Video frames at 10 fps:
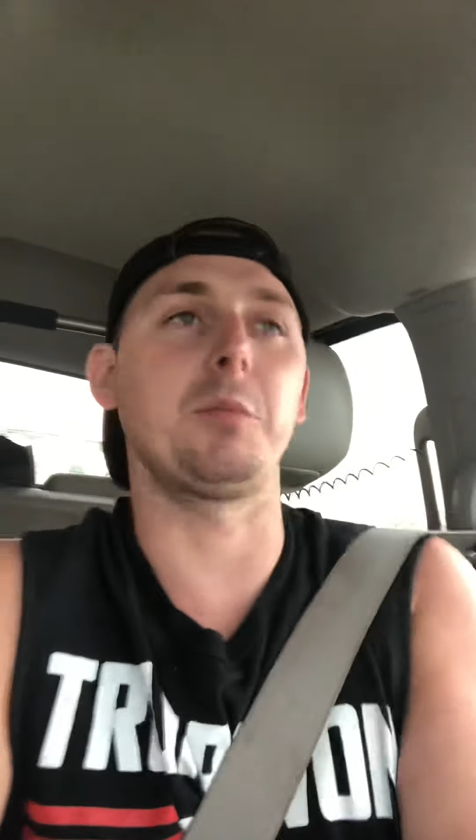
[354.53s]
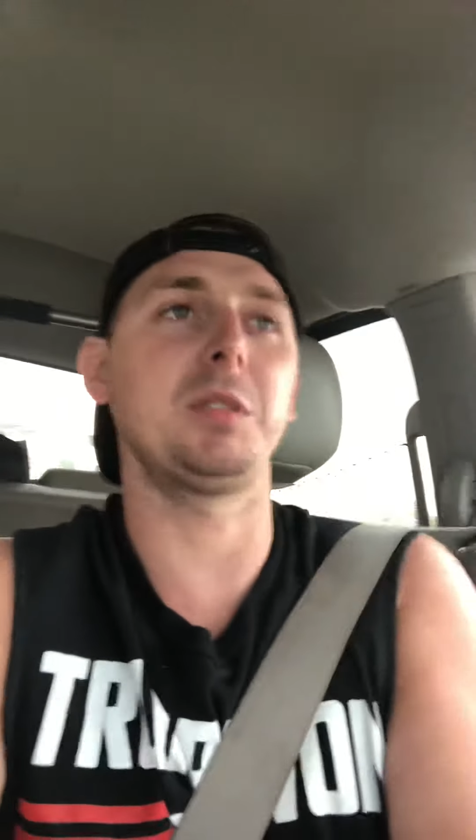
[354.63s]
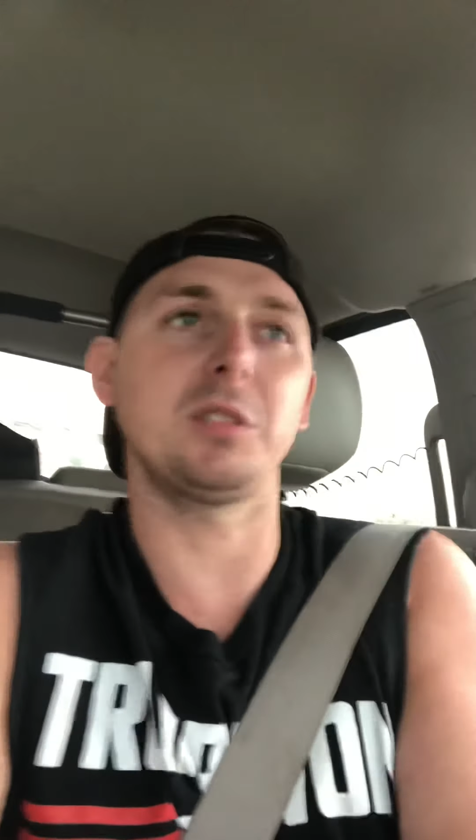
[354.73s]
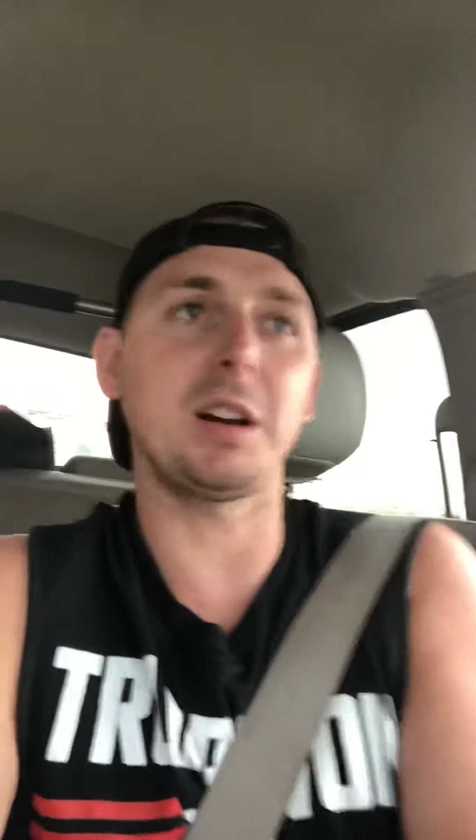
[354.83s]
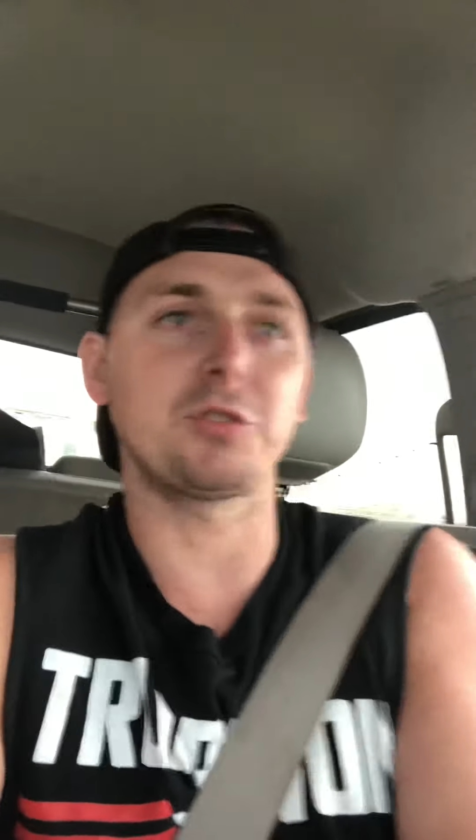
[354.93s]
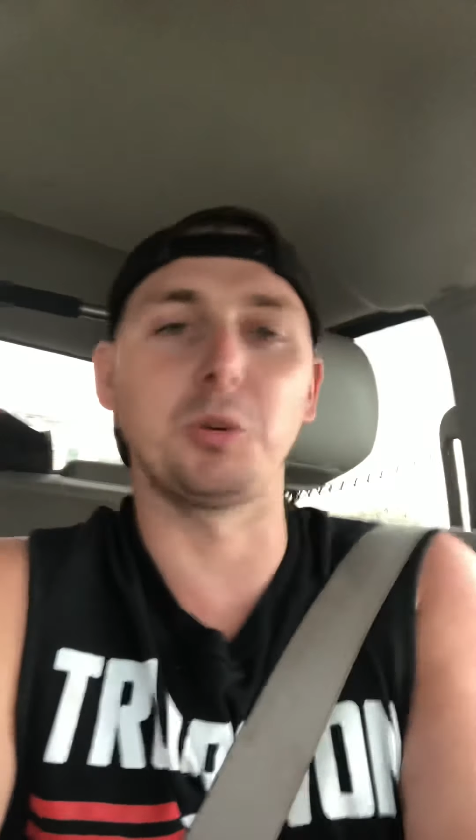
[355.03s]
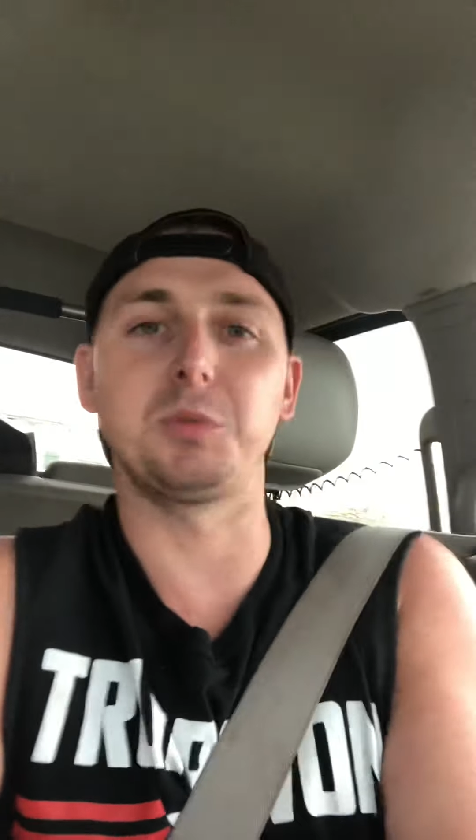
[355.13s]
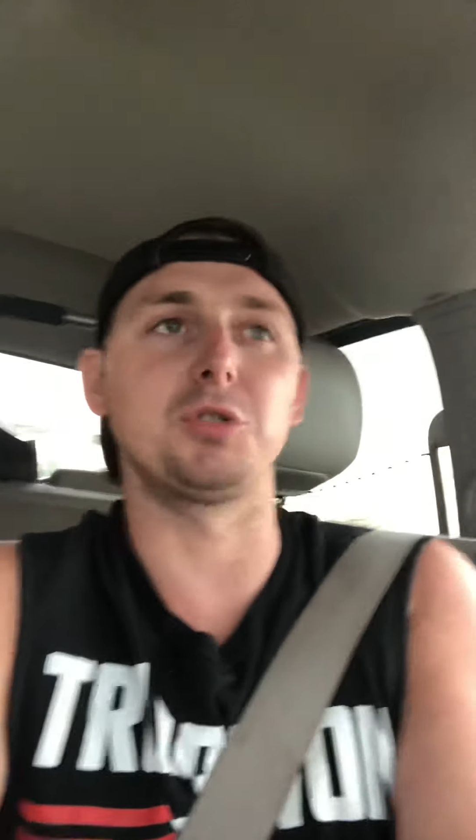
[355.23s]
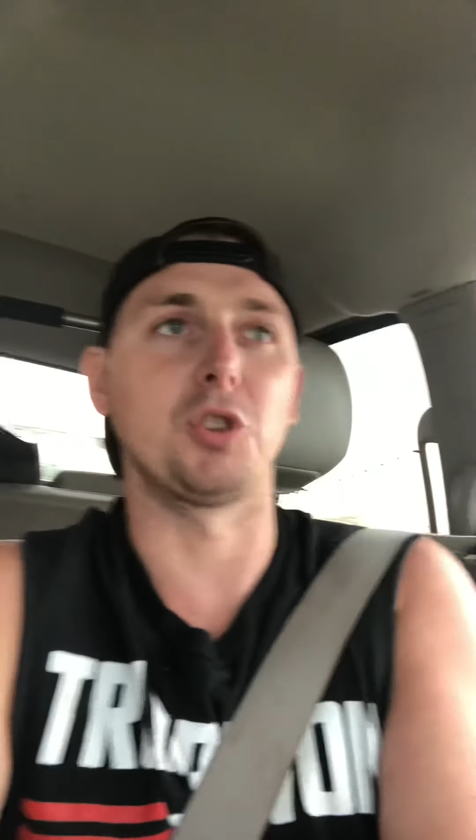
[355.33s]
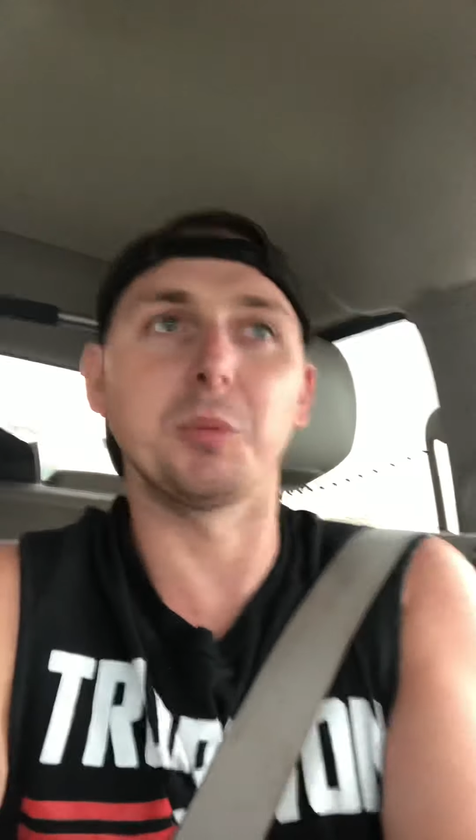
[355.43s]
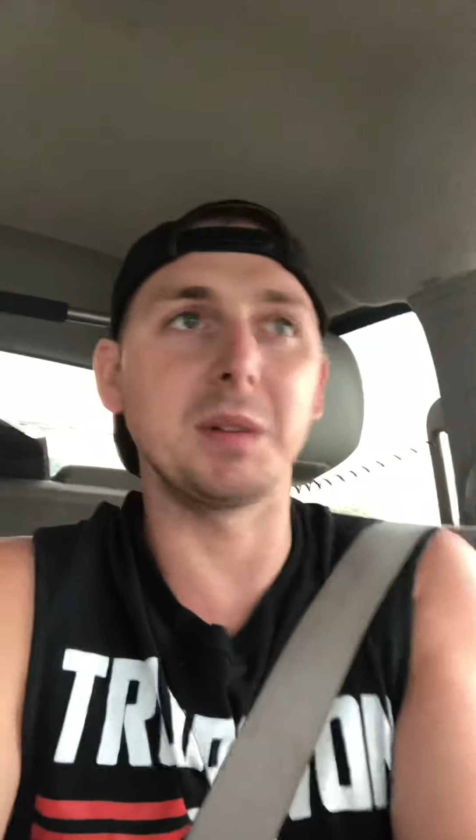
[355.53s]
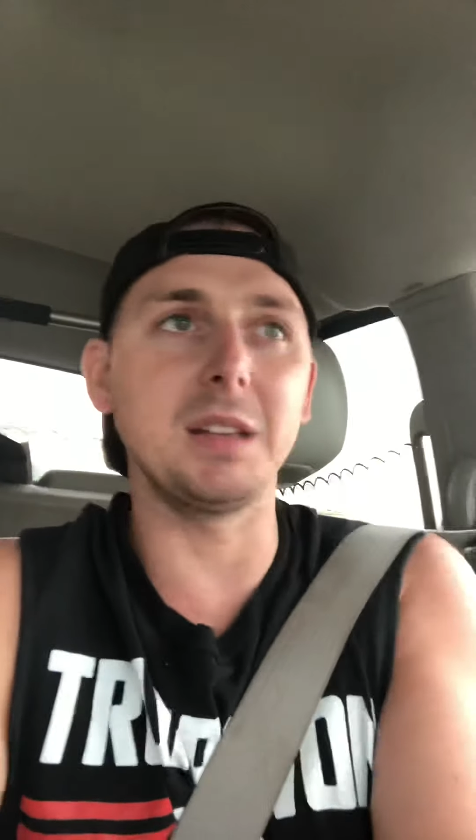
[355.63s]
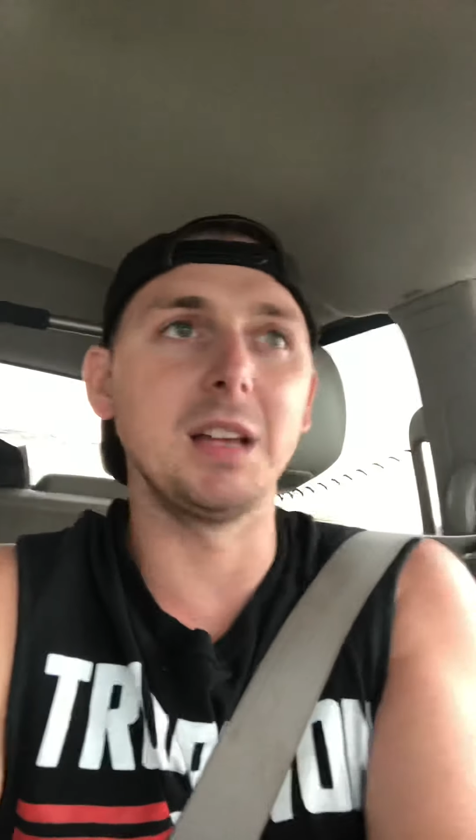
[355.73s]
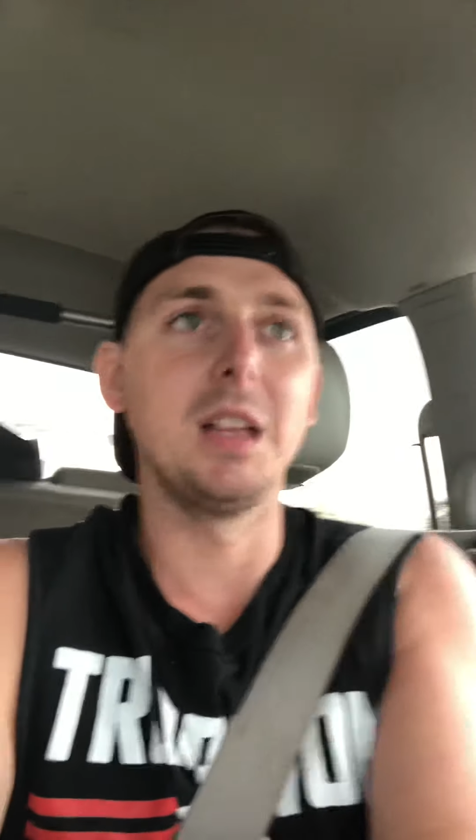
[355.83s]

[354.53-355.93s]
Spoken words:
We still got troops in Germany,